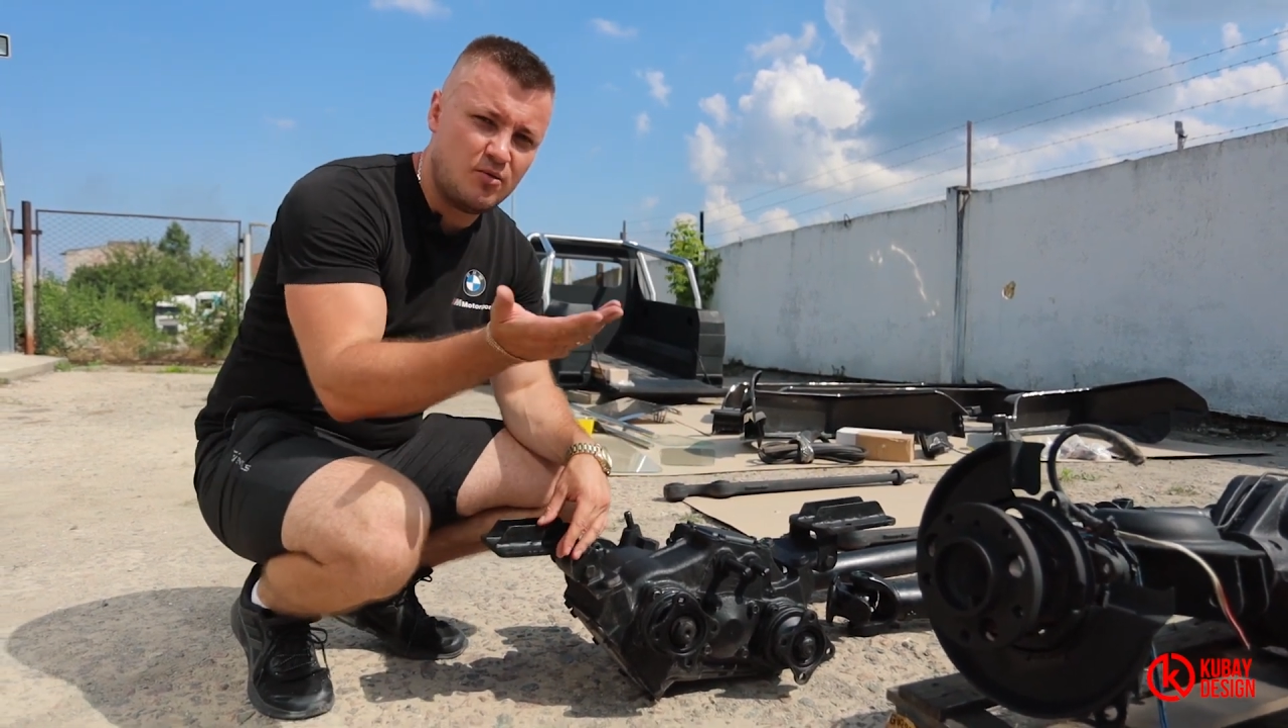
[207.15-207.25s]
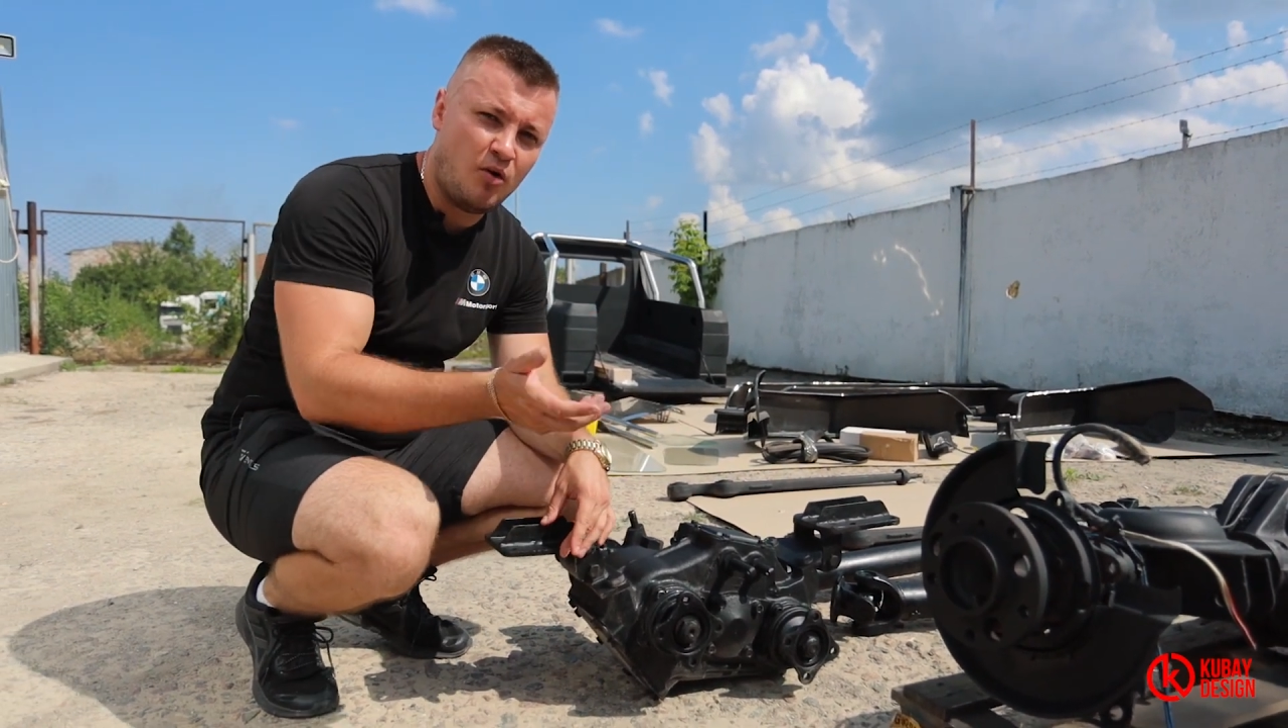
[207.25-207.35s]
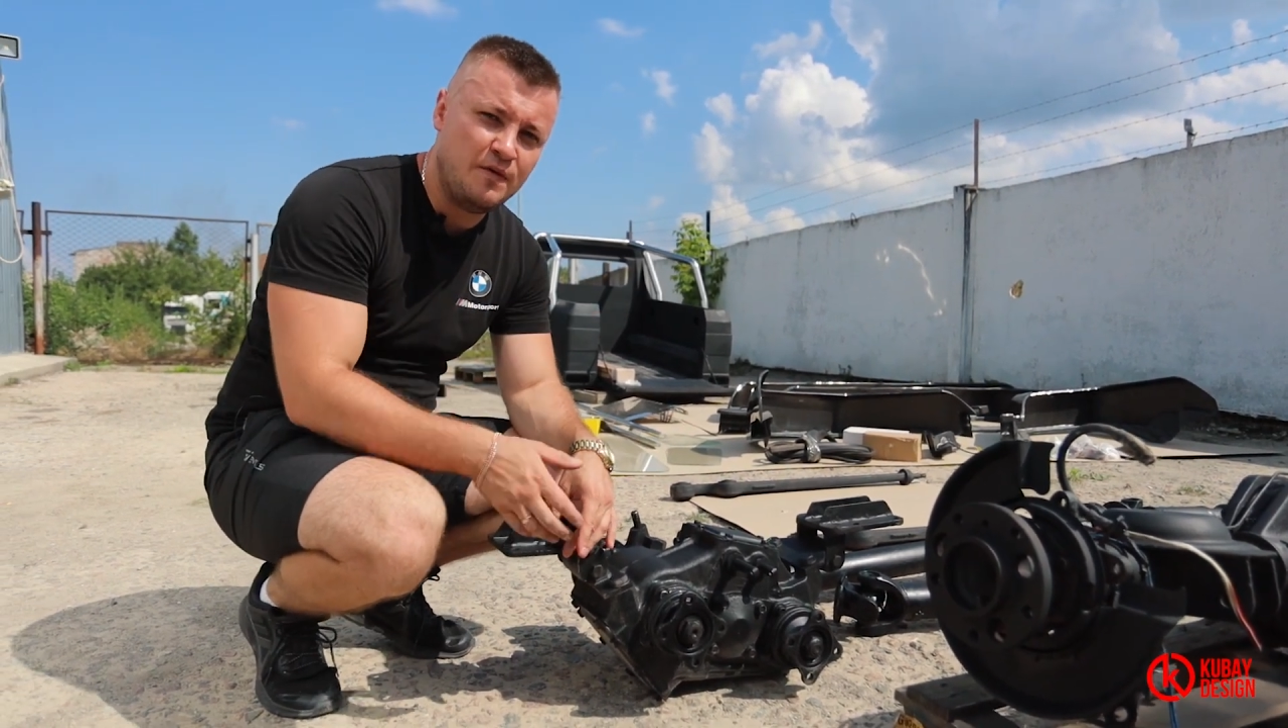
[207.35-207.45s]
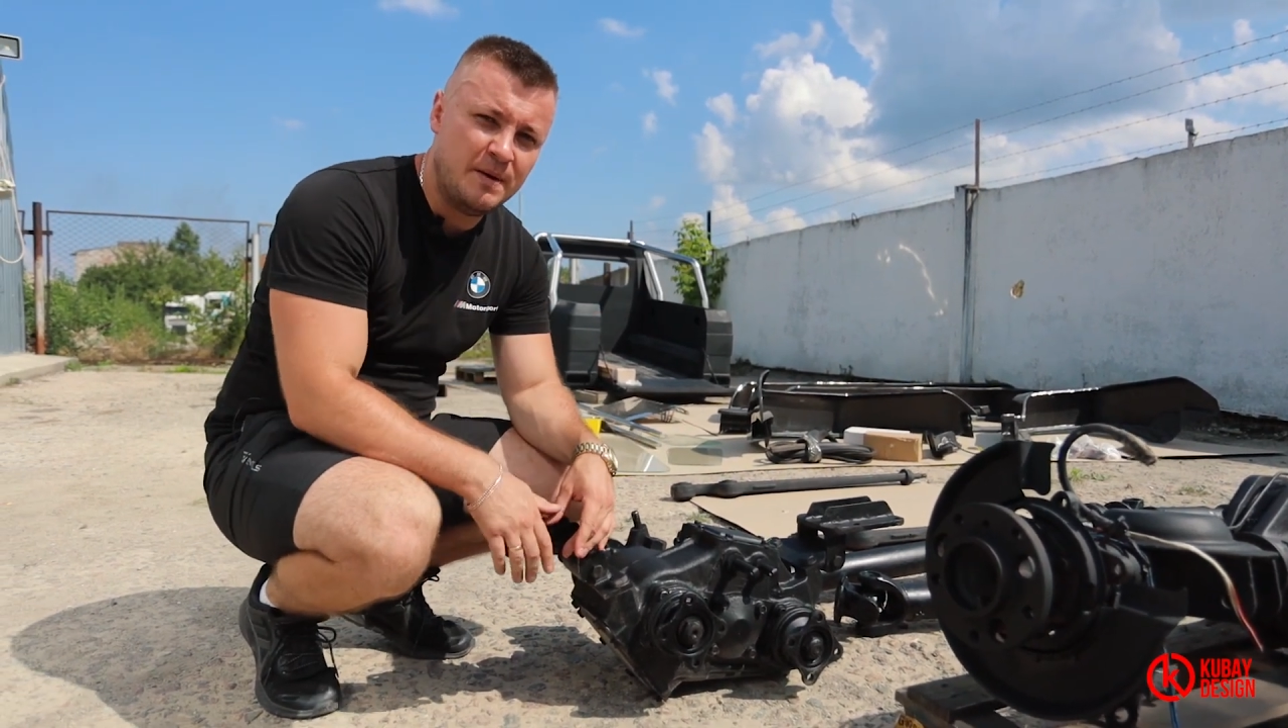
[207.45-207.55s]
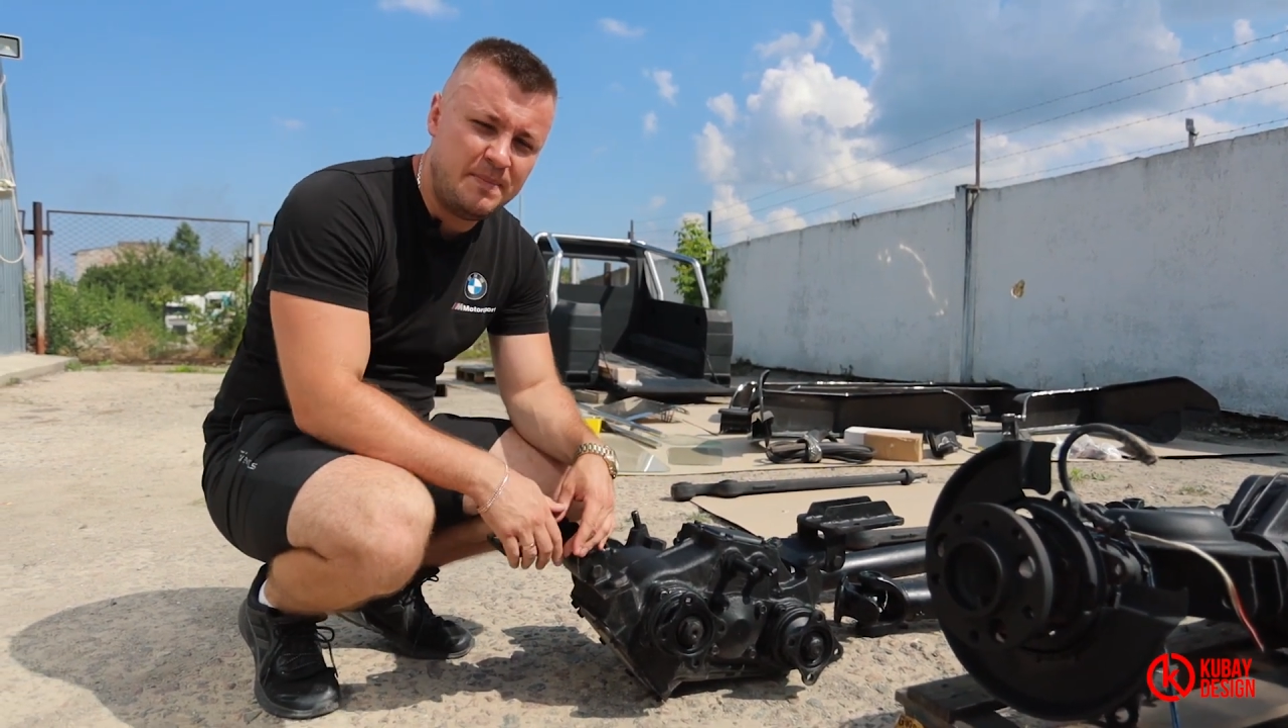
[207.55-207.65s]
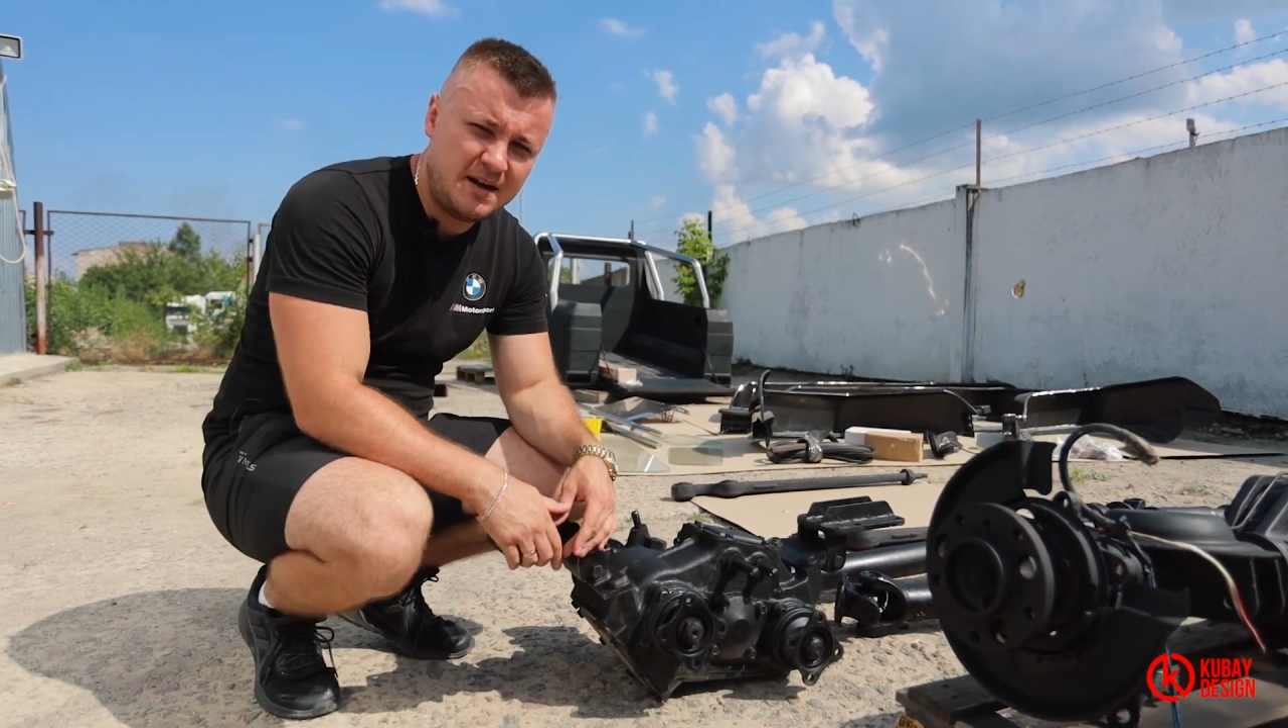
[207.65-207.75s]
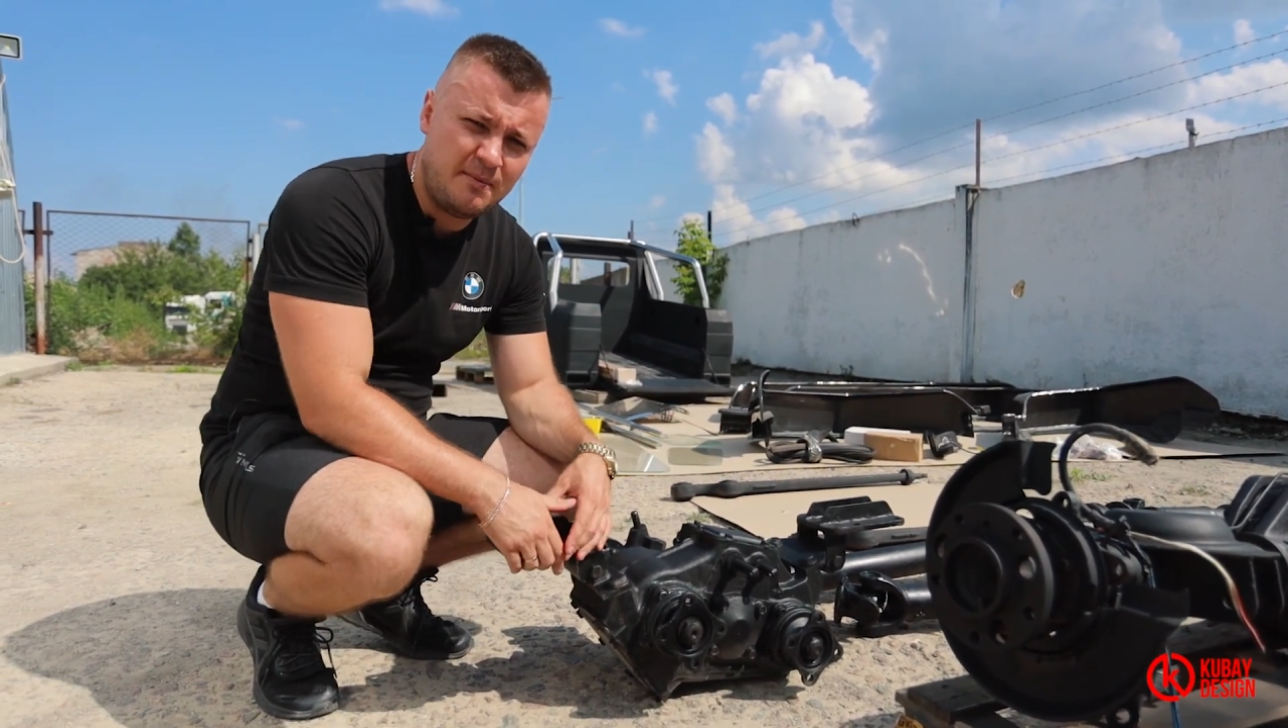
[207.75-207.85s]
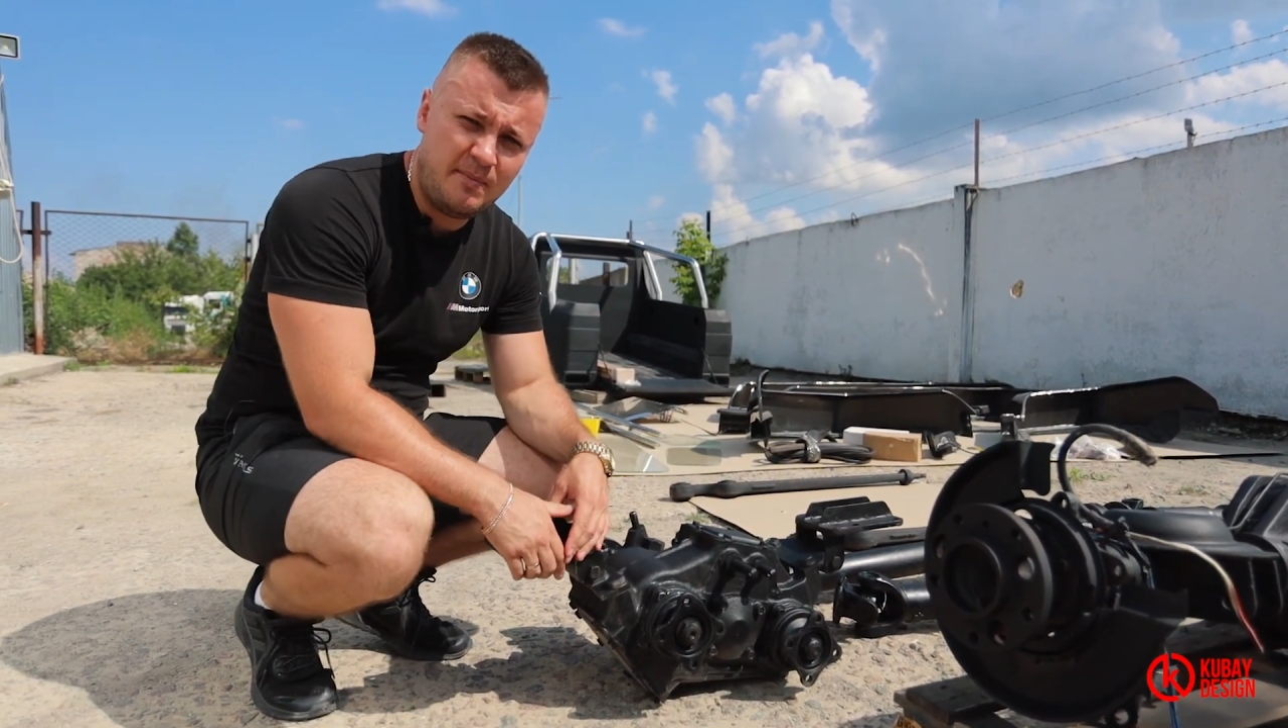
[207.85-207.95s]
of the pickup